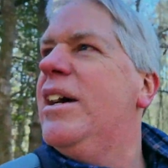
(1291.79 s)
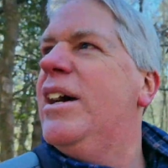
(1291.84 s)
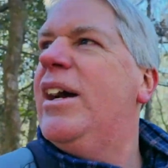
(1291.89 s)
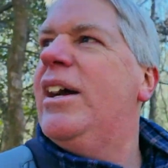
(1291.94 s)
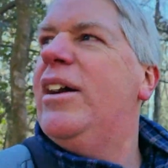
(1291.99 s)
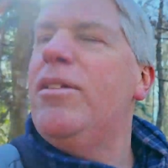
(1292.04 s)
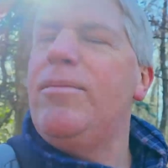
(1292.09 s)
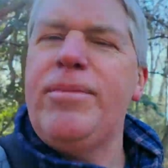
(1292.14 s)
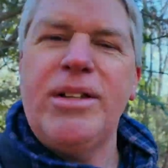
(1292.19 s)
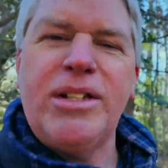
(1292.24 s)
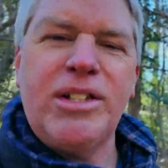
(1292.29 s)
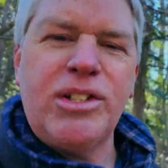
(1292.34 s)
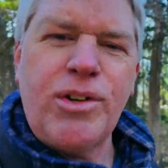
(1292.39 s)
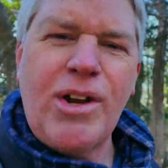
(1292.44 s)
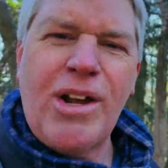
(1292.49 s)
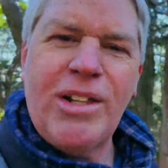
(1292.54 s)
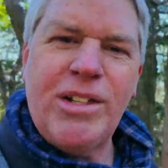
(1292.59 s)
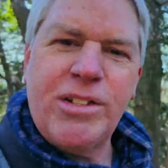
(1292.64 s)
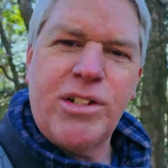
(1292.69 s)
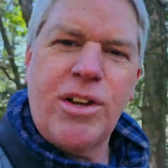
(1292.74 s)
I hope this
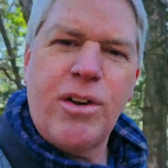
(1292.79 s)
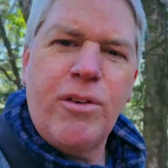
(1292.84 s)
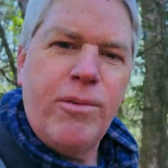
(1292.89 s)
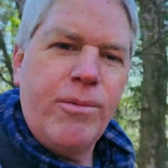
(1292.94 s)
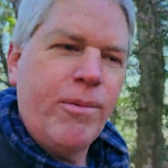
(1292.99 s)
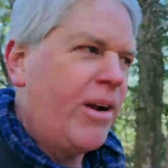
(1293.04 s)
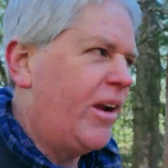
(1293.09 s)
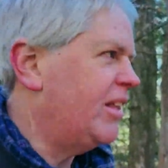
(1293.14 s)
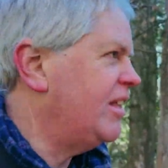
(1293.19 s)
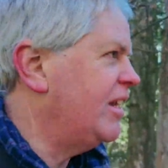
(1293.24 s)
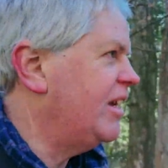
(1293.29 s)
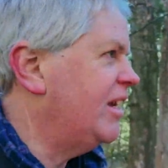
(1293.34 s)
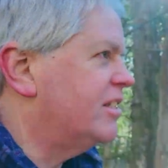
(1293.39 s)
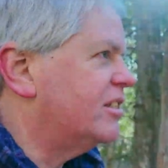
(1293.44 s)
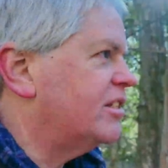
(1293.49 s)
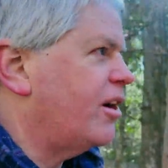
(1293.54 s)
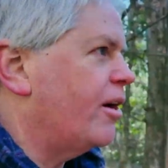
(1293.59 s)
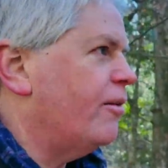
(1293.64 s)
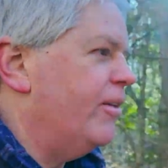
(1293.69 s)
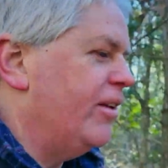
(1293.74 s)
trail is going where I think
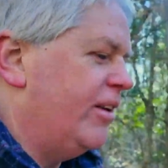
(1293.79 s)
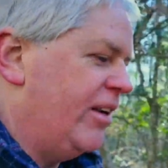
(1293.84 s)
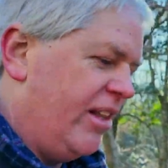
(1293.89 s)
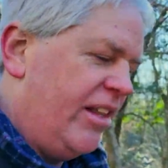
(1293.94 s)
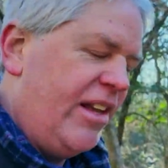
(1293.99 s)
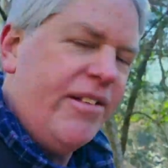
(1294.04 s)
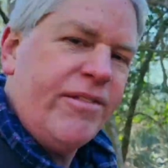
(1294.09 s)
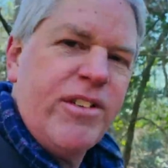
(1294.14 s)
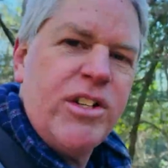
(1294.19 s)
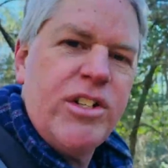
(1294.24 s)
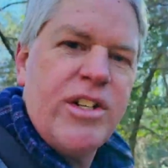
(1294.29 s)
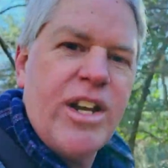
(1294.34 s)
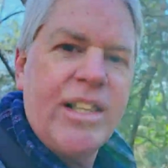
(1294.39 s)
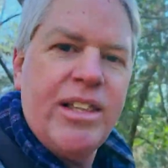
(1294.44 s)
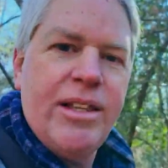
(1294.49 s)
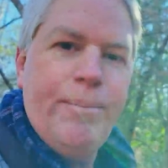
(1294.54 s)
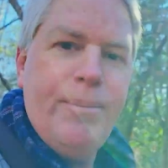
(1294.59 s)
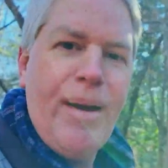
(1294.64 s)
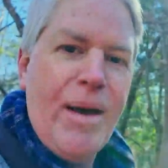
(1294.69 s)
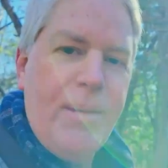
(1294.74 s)
it's going. I'll have to check
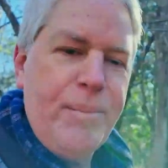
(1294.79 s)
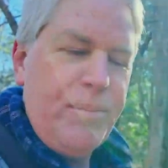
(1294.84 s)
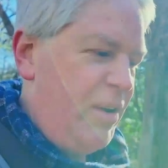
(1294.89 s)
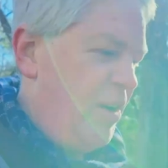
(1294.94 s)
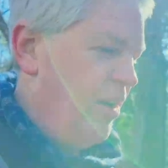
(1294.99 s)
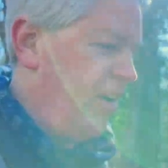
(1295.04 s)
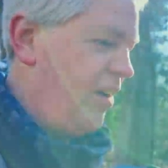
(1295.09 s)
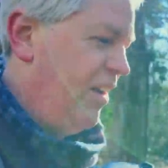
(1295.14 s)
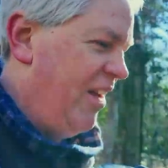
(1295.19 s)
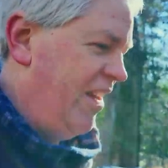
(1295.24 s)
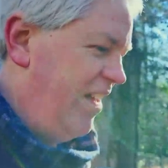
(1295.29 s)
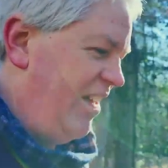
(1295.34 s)
the map here.